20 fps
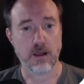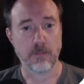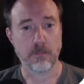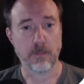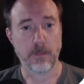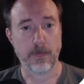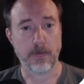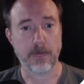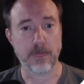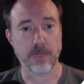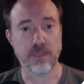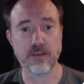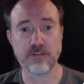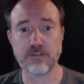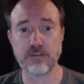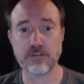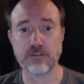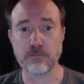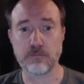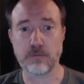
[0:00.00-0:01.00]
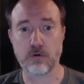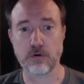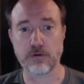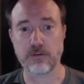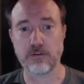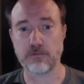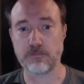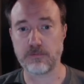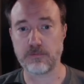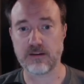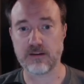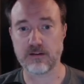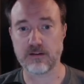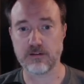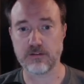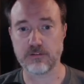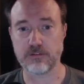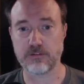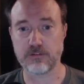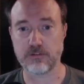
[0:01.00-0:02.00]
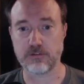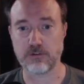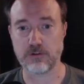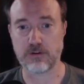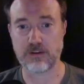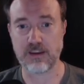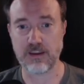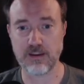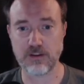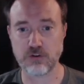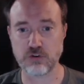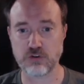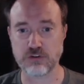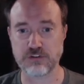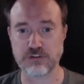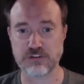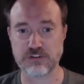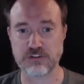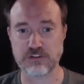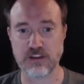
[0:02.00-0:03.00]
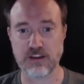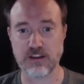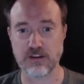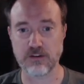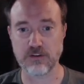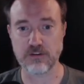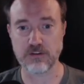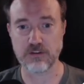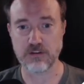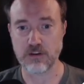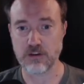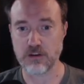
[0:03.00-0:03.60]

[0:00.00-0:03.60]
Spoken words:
this is important because you can't just send